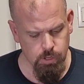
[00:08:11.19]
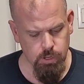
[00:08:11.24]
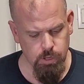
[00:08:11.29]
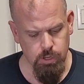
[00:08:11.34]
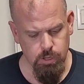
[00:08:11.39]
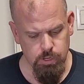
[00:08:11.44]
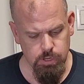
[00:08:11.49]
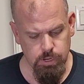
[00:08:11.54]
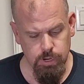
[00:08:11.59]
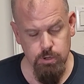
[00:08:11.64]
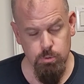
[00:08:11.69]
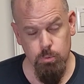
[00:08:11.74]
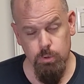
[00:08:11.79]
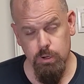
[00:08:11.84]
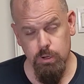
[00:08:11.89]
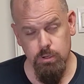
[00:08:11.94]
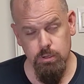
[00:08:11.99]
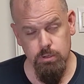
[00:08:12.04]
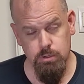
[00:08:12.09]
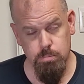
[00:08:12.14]
And I don't
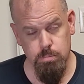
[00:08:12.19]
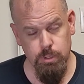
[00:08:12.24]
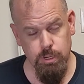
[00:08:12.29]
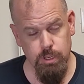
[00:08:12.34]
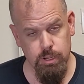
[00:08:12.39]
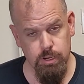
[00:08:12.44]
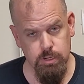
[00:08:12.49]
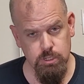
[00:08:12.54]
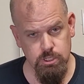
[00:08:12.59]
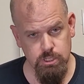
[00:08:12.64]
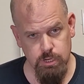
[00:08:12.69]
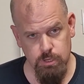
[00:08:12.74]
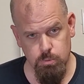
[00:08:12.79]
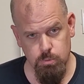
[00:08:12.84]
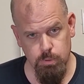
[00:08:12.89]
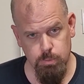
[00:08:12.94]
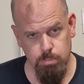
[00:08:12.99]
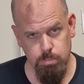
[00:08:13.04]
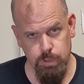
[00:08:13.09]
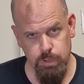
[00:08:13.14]
want to, be honest, I don't
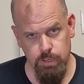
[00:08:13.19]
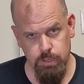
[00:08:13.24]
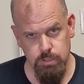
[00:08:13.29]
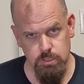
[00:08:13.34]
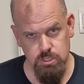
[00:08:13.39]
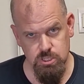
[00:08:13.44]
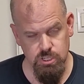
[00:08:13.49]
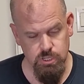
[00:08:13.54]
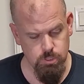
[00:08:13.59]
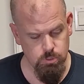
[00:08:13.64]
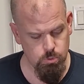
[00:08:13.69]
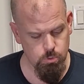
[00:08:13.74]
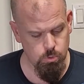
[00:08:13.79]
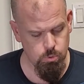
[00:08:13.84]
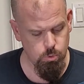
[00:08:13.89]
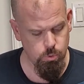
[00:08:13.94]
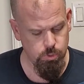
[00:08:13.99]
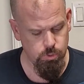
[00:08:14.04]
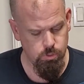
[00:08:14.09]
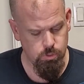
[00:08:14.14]
want to pay the single
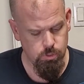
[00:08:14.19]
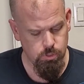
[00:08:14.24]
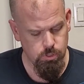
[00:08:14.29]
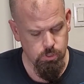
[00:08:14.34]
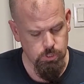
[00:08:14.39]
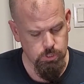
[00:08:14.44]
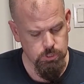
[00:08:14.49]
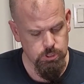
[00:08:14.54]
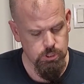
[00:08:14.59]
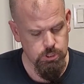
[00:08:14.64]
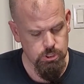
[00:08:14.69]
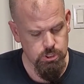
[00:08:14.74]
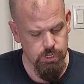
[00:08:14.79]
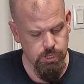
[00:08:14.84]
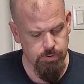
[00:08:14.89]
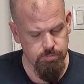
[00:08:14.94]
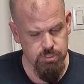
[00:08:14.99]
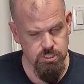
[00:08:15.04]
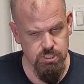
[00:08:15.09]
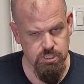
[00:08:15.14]
coil just to
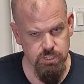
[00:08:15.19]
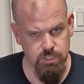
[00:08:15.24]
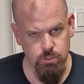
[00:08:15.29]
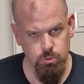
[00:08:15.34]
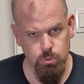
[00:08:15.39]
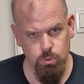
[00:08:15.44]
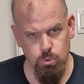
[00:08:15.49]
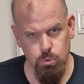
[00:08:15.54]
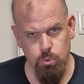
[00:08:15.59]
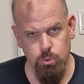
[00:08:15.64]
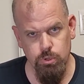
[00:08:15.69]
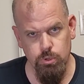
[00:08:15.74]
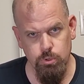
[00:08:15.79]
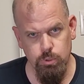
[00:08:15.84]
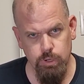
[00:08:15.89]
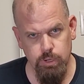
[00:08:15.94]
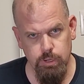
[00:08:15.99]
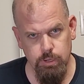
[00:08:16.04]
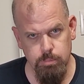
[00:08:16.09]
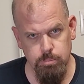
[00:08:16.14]
have a single coil
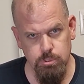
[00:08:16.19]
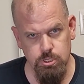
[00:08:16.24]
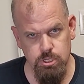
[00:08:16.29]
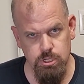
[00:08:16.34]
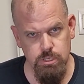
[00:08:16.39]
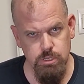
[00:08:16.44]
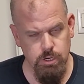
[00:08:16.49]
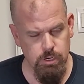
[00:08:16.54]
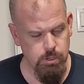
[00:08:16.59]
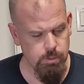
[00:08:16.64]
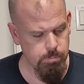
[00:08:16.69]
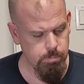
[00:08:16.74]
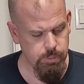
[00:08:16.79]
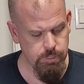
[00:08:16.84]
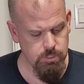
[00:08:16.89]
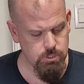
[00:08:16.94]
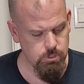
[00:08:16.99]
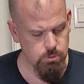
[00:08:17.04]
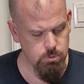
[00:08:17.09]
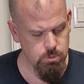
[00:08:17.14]
EMG there. It
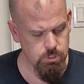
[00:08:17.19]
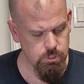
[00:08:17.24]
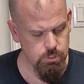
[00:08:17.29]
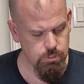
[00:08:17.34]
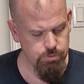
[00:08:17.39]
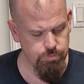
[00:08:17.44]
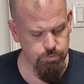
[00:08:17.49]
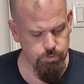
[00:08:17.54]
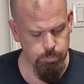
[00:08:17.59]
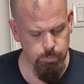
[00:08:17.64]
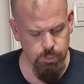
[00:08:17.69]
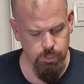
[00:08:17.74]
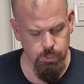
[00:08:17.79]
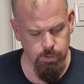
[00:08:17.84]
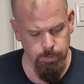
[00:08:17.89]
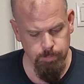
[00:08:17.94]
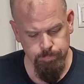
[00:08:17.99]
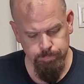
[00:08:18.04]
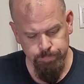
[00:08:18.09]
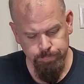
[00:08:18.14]
makes no sense for me.
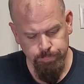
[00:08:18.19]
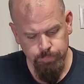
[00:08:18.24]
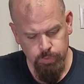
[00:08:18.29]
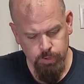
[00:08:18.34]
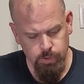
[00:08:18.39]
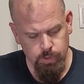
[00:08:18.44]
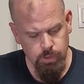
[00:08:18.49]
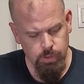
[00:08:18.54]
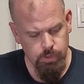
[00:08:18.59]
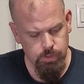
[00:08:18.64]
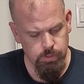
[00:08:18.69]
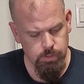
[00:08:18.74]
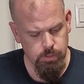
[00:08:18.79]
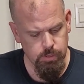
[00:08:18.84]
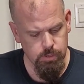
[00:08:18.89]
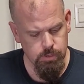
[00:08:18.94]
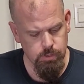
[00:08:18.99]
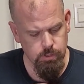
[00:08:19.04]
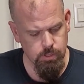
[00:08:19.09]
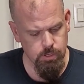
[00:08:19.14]
And
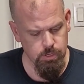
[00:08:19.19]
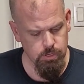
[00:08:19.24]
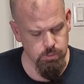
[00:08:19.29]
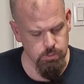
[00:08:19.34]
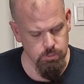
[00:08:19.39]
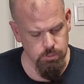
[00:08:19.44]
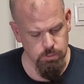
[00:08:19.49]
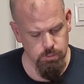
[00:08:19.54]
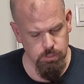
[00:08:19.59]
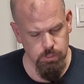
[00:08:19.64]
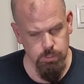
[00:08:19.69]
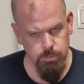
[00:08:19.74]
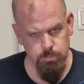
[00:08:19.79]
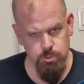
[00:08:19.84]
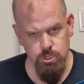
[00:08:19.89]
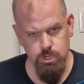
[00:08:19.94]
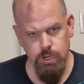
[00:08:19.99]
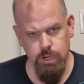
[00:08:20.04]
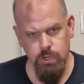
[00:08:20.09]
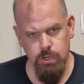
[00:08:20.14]
then you got the
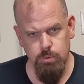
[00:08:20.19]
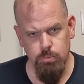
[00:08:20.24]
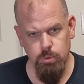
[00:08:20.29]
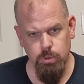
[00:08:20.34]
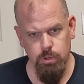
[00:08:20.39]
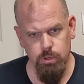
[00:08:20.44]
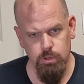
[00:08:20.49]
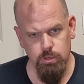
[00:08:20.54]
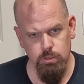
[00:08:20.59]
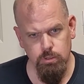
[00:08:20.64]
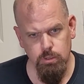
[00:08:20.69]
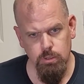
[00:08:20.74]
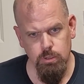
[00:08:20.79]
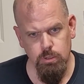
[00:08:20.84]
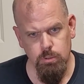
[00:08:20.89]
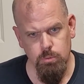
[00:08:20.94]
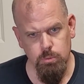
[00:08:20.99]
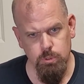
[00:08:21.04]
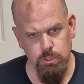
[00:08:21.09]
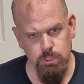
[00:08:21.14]
EMG 81,
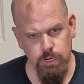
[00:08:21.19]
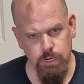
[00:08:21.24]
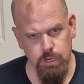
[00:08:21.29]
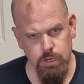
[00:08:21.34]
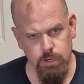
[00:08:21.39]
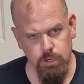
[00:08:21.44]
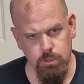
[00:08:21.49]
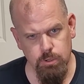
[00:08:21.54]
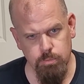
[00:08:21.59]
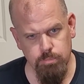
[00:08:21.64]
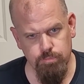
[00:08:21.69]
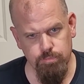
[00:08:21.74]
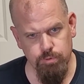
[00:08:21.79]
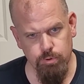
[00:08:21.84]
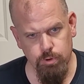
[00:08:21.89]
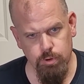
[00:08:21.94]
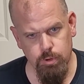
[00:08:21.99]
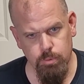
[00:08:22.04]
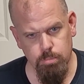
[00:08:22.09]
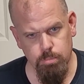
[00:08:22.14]
which I got
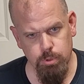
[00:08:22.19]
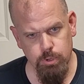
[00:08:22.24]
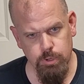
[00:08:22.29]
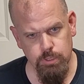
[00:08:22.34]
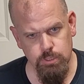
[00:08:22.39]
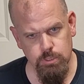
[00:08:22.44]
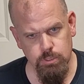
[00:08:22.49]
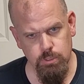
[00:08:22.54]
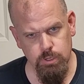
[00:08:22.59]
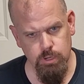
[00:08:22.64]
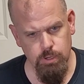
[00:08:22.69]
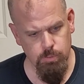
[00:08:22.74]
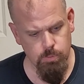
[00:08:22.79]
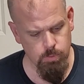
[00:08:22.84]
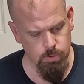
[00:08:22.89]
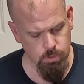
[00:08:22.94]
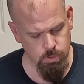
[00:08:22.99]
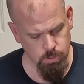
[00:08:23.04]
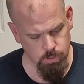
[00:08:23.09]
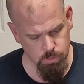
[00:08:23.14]
for a good price on that
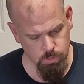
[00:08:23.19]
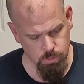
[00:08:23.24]
one.